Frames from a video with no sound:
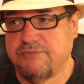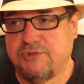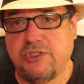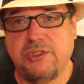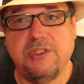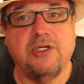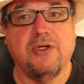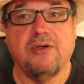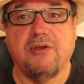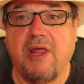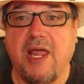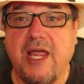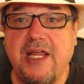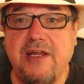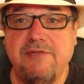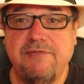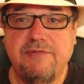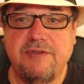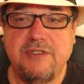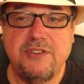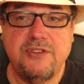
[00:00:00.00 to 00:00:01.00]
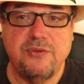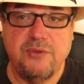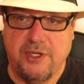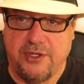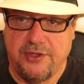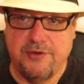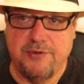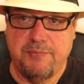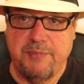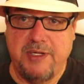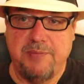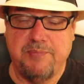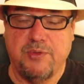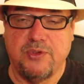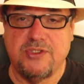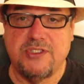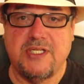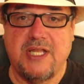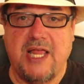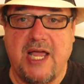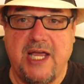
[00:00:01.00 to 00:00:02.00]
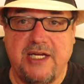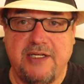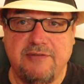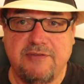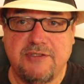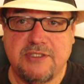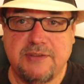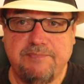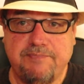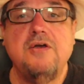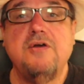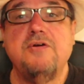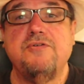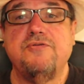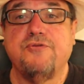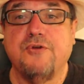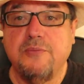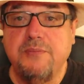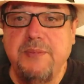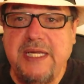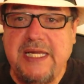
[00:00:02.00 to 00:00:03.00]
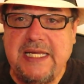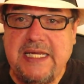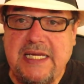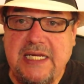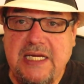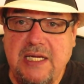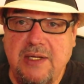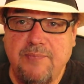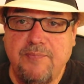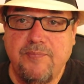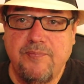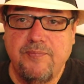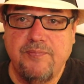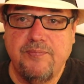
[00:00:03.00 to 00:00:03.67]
to your life and to other people's lives. For me,